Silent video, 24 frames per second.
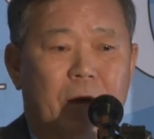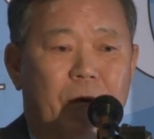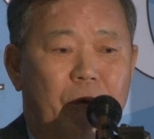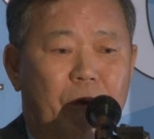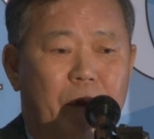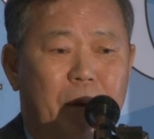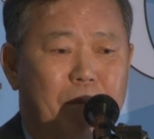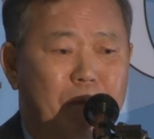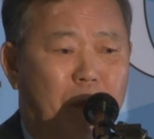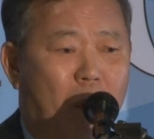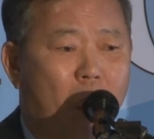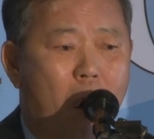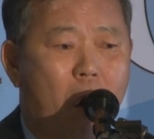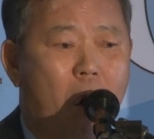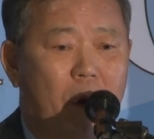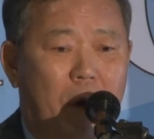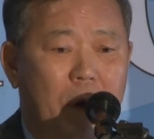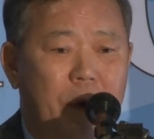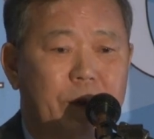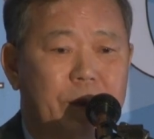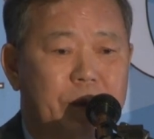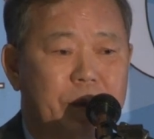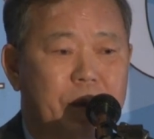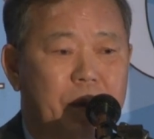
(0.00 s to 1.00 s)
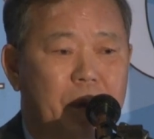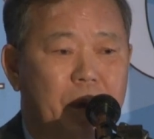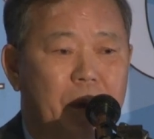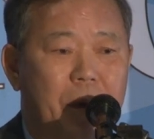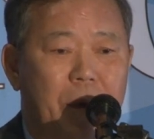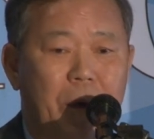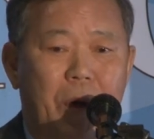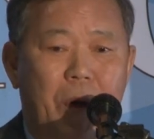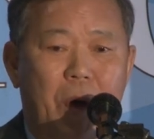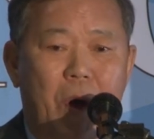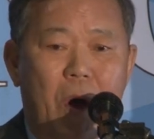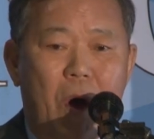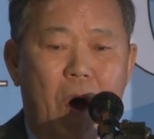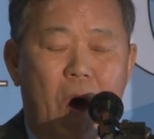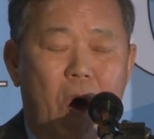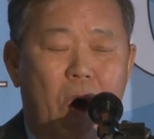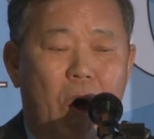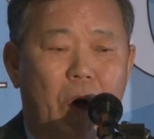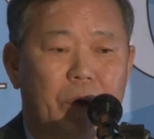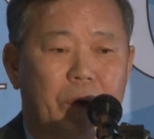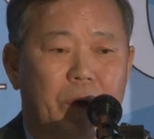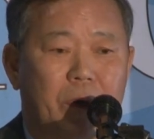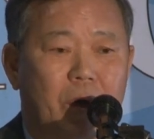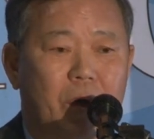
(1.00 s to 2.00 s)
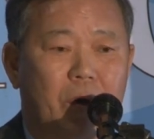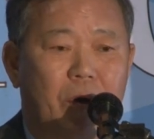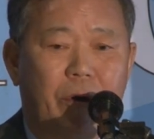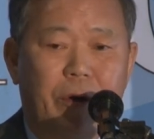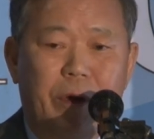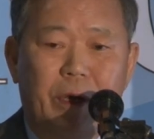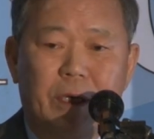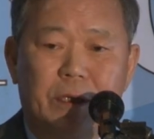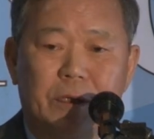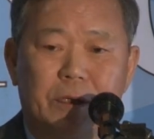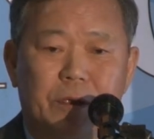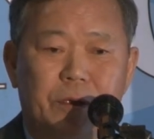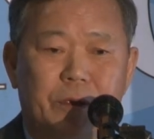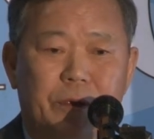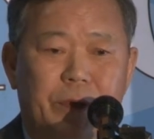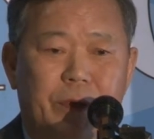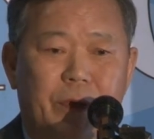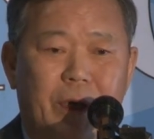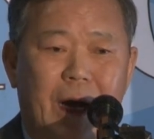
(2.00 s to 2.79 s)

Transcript: report on the Korean